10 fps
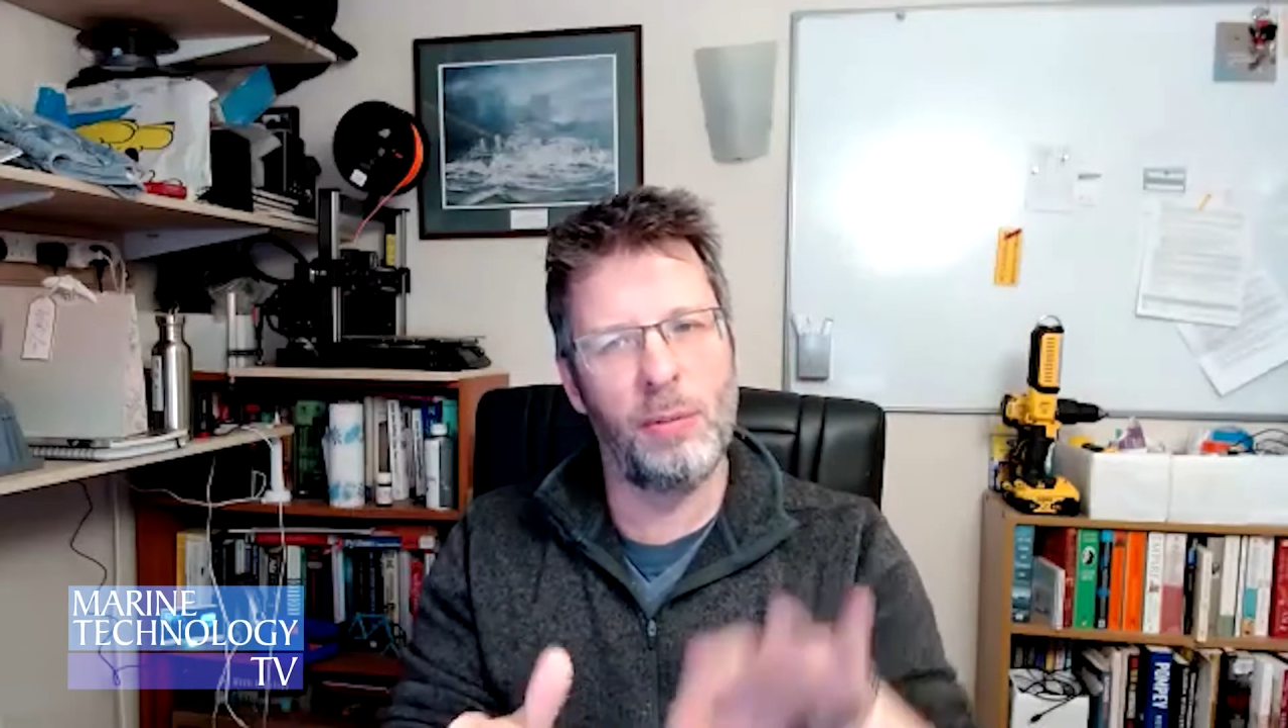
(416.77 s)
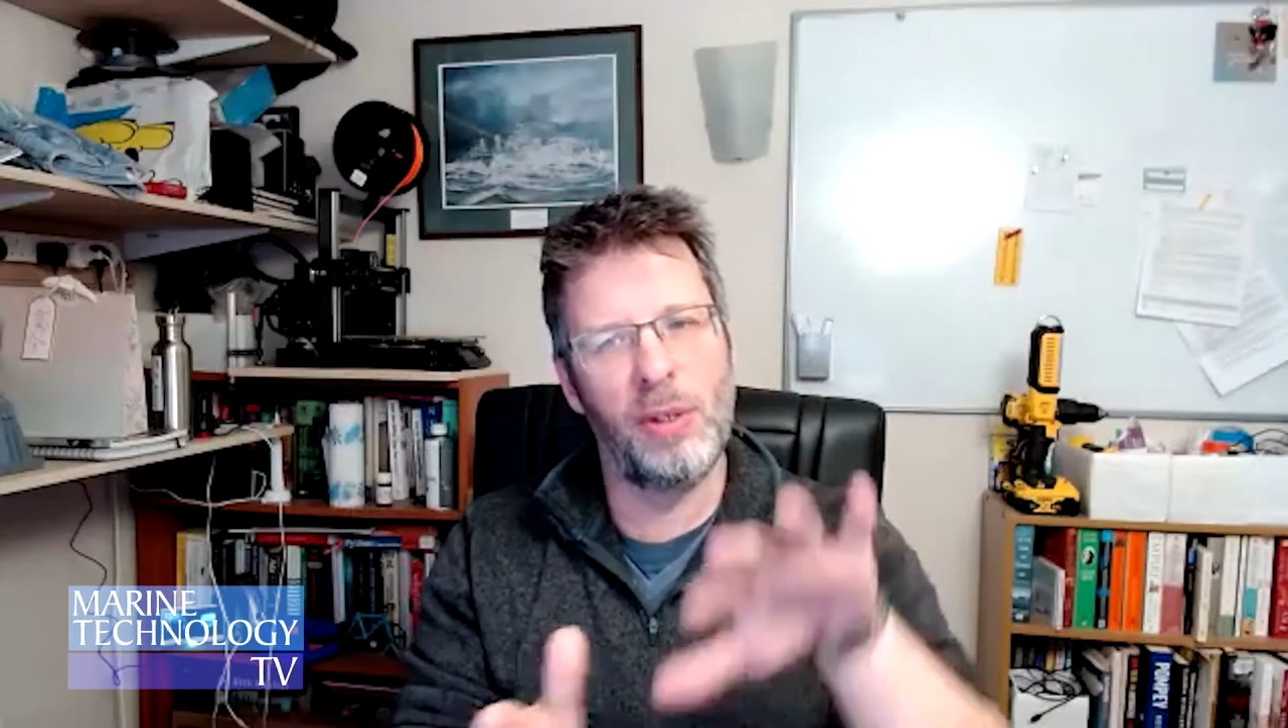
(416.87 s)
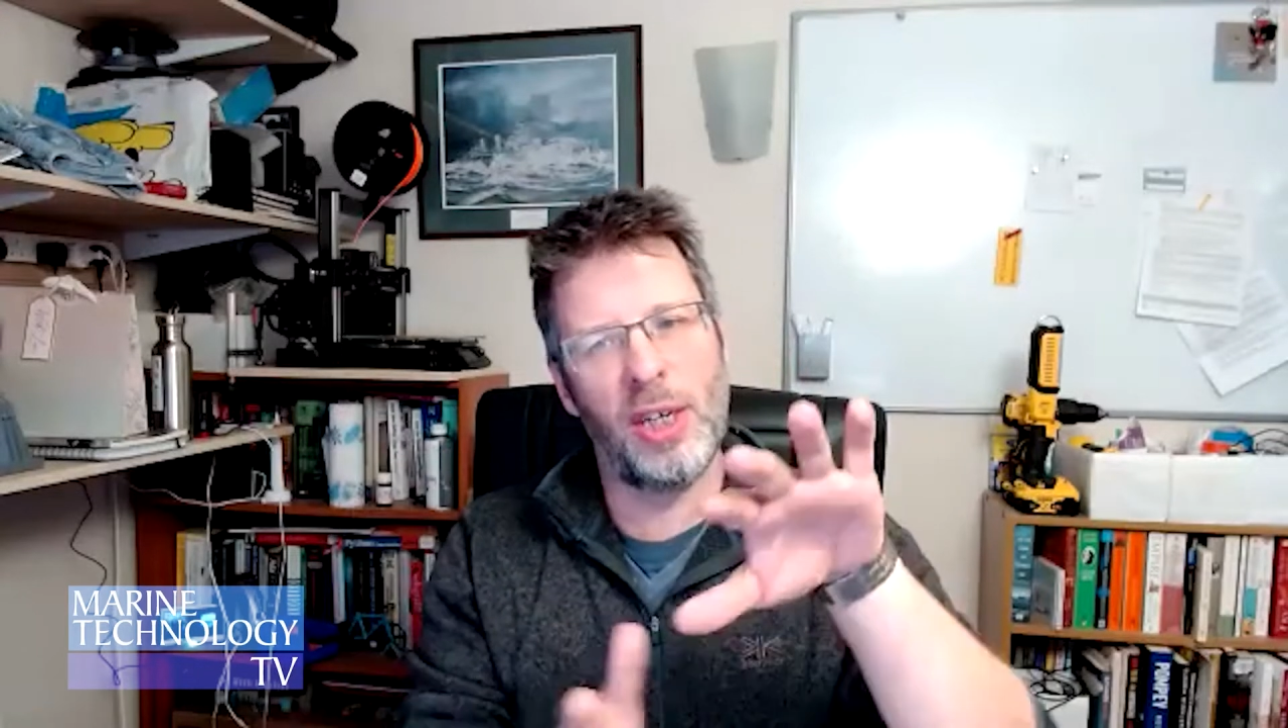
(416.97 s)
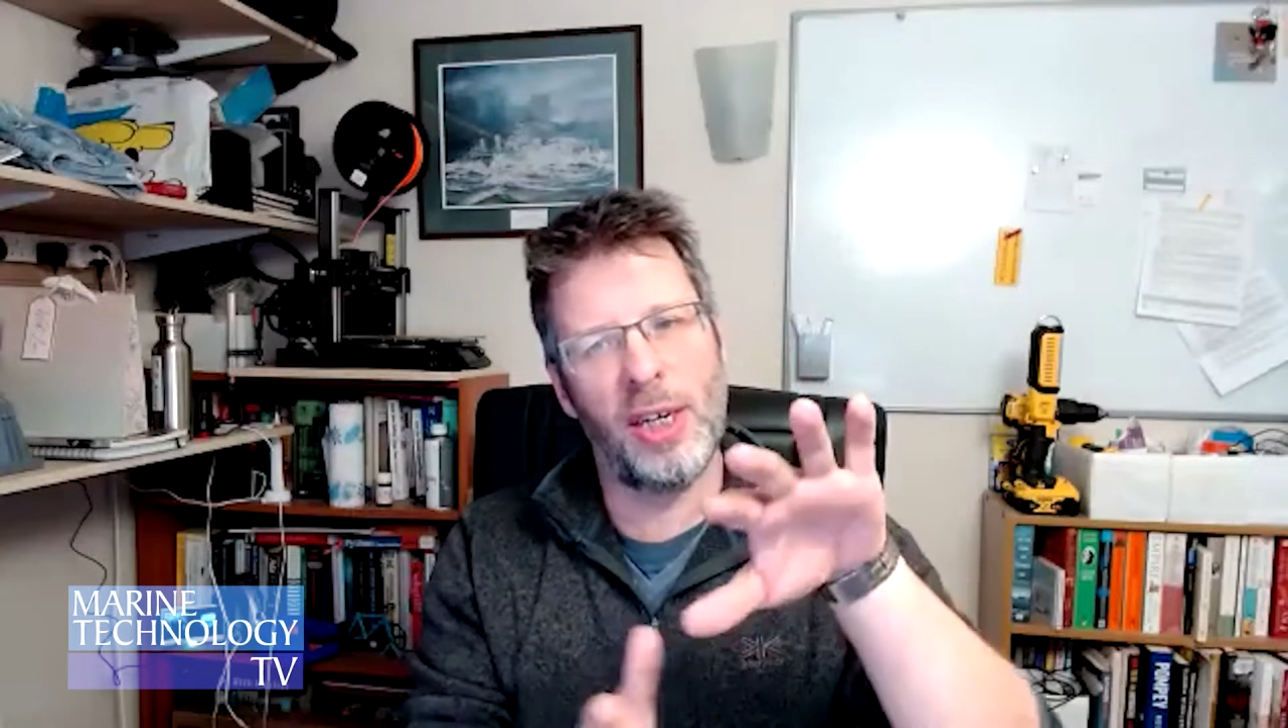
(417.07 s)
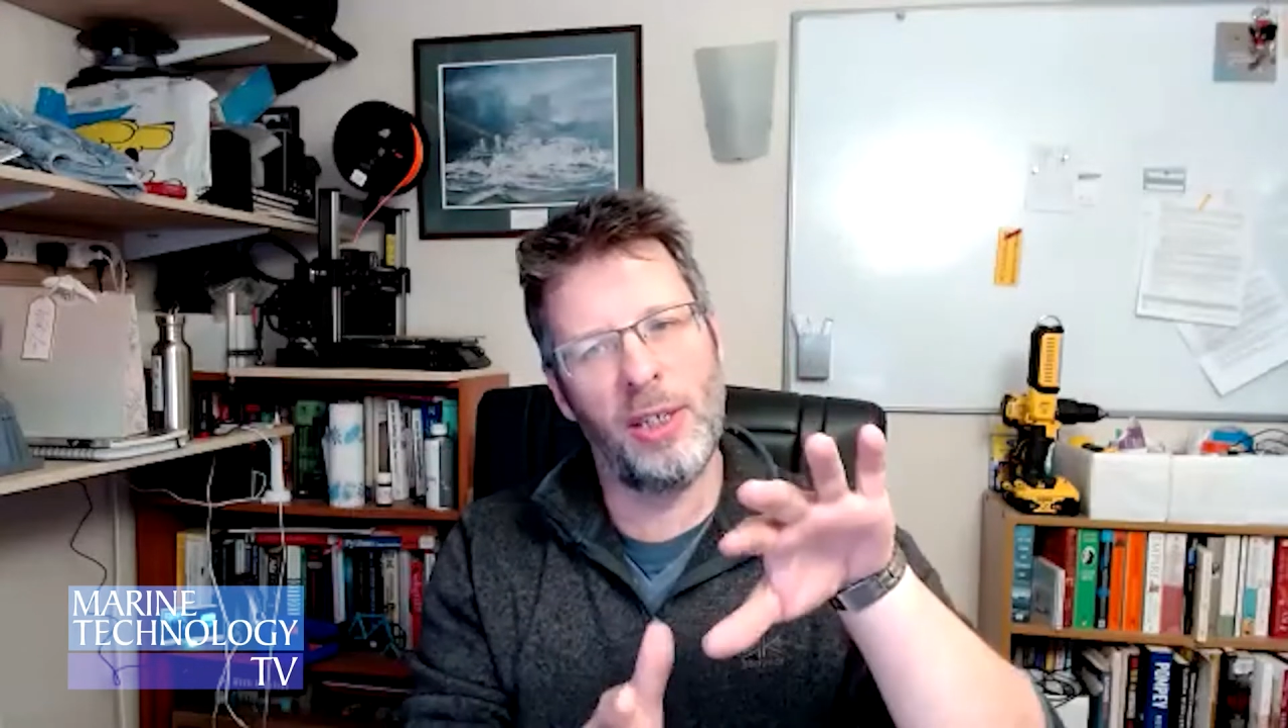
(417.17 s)
we
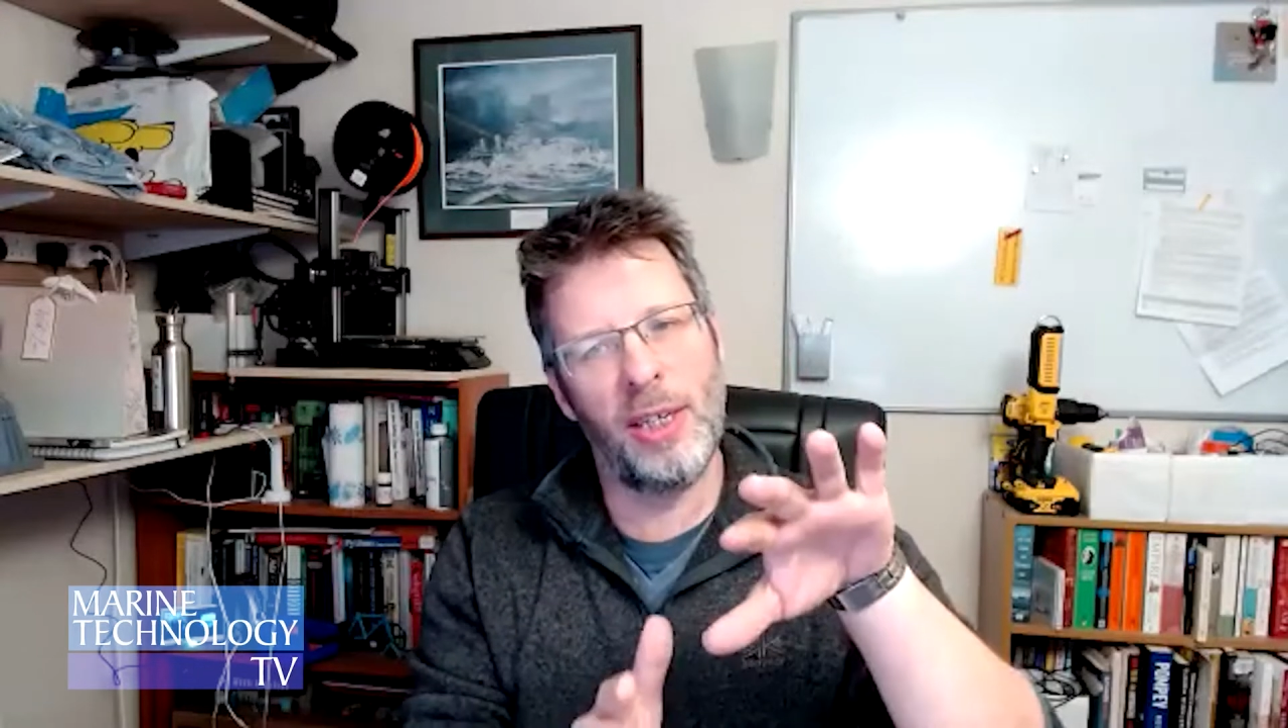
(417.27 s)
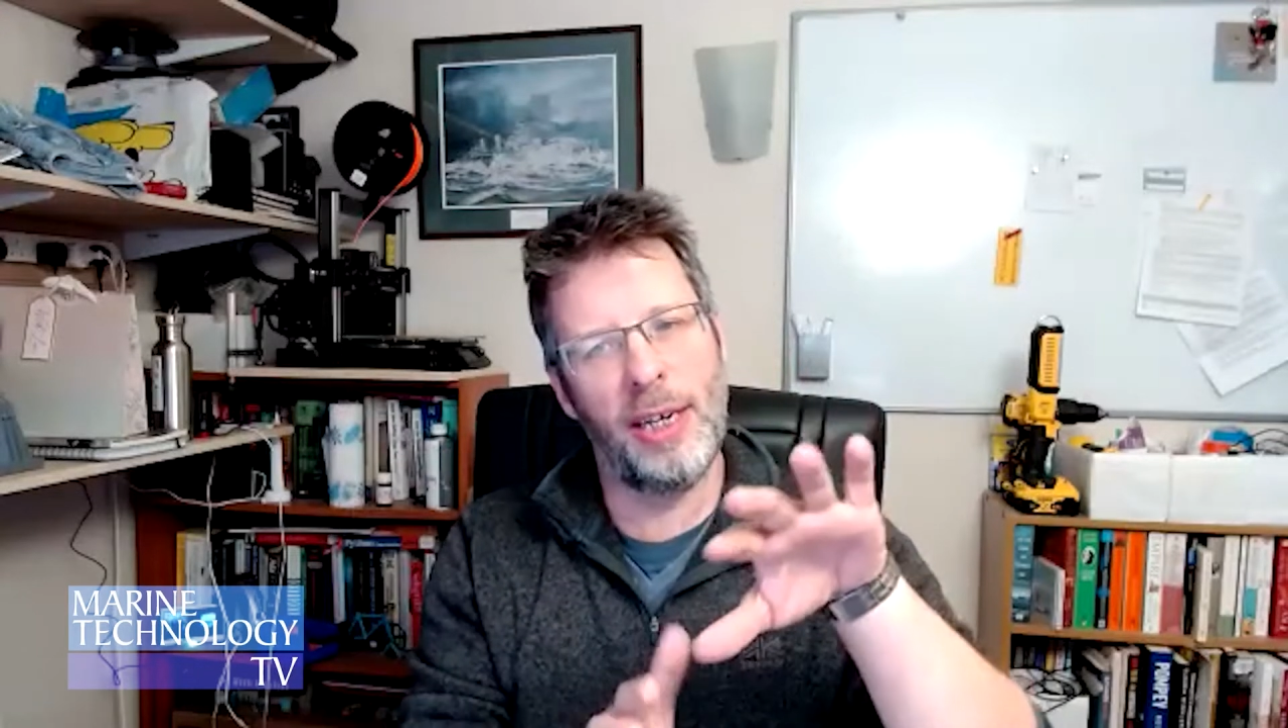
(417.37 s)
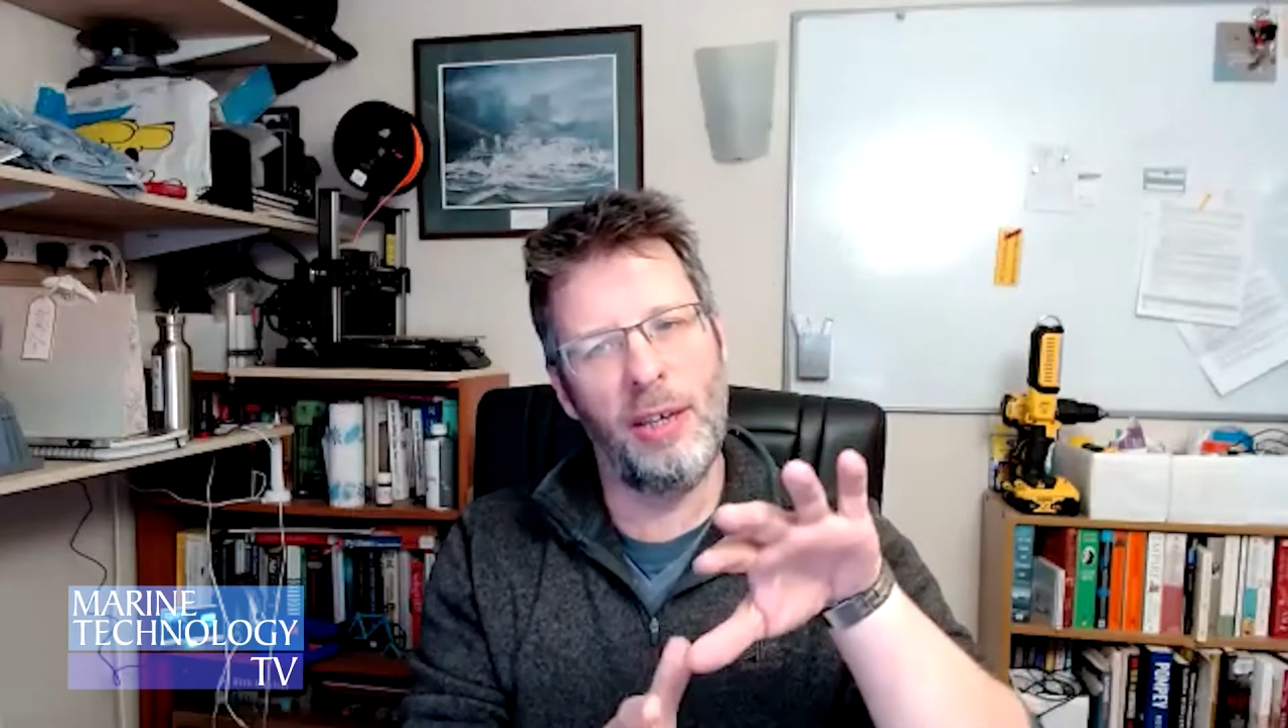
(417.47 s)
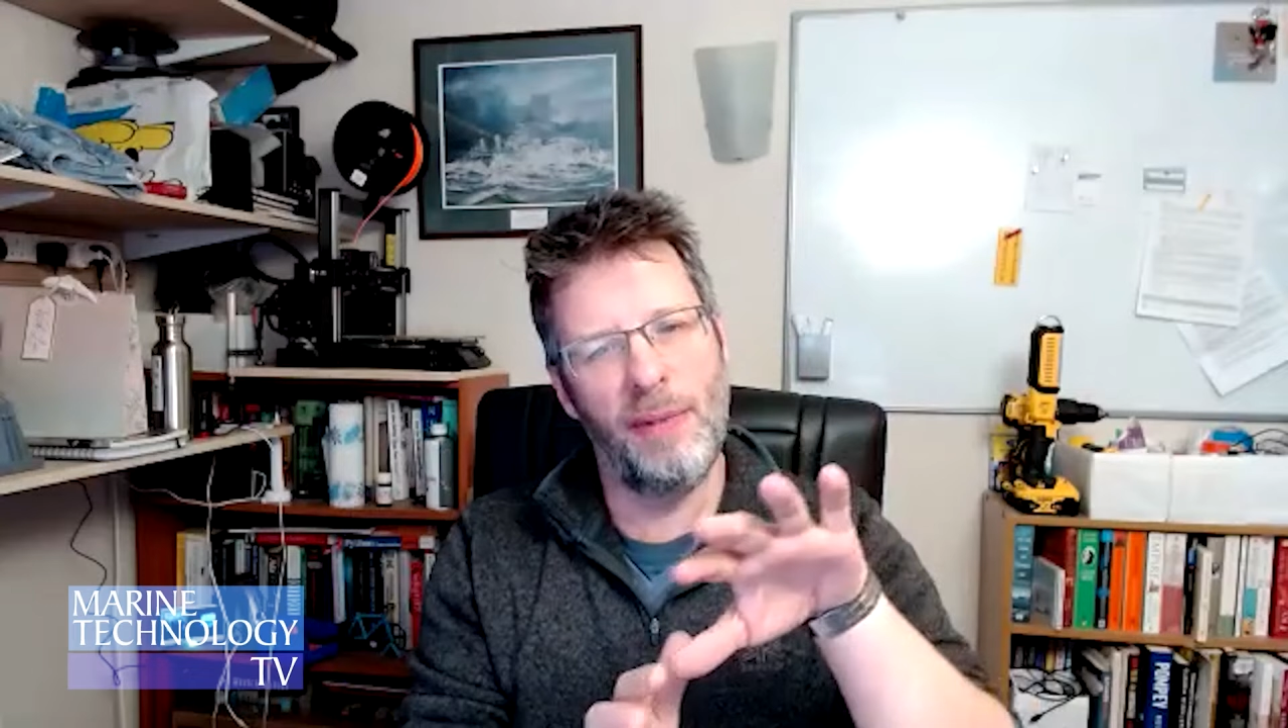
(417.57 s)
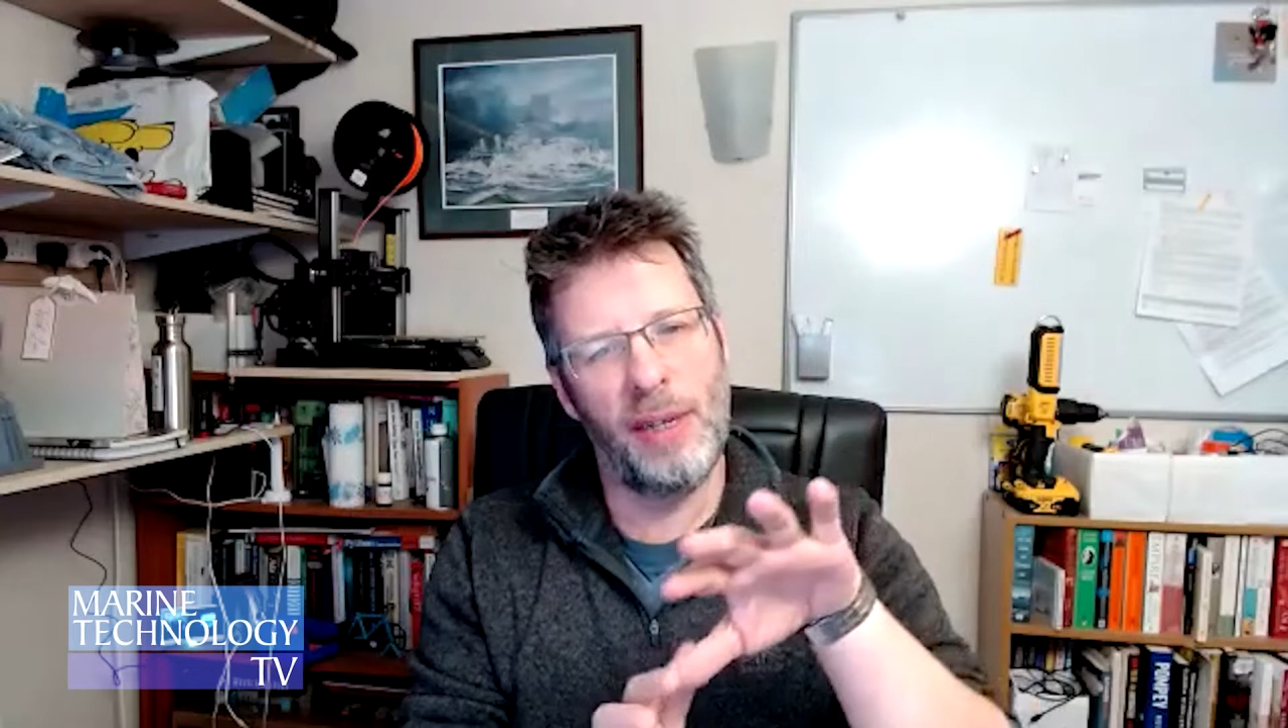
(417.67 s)
changed the
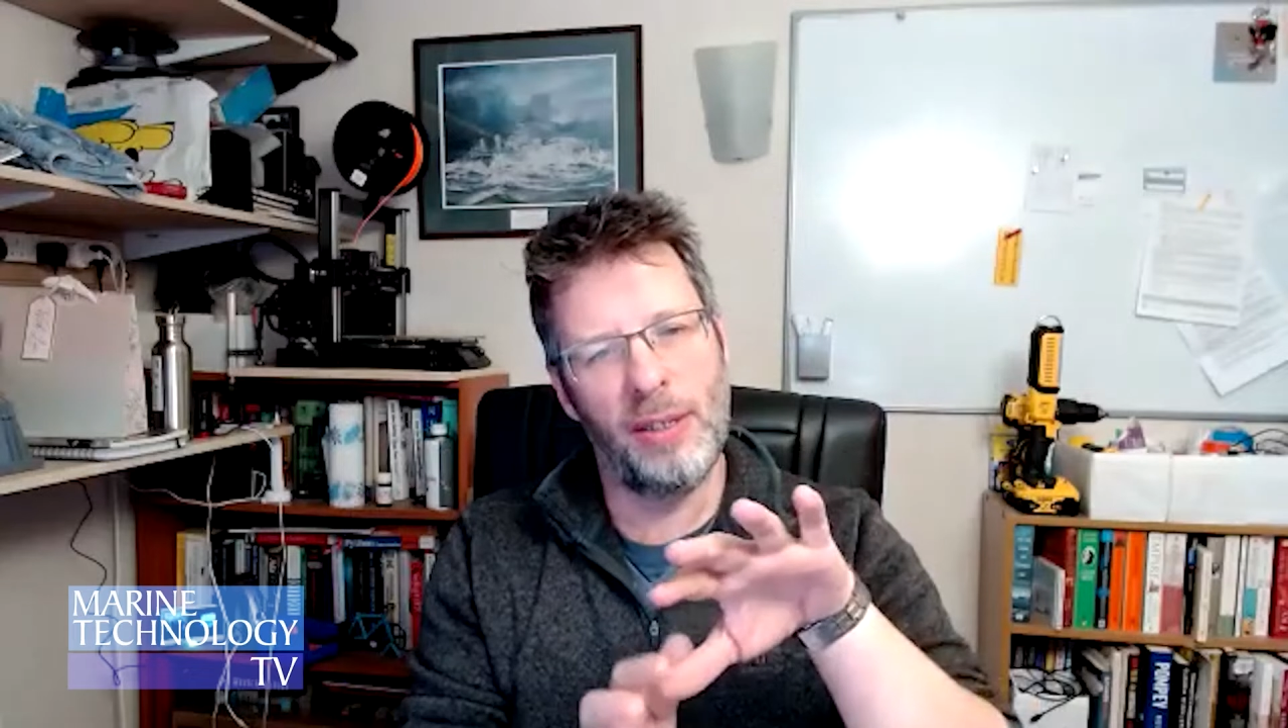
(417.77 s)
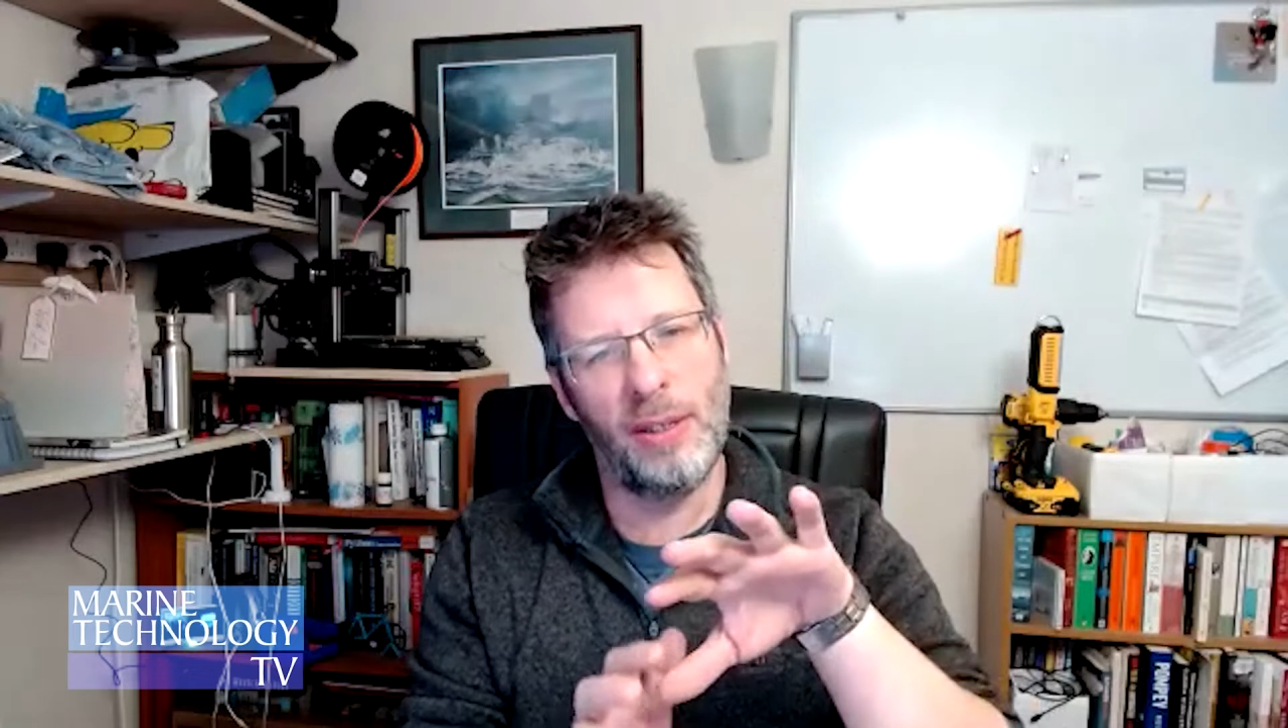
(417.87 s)
AUV to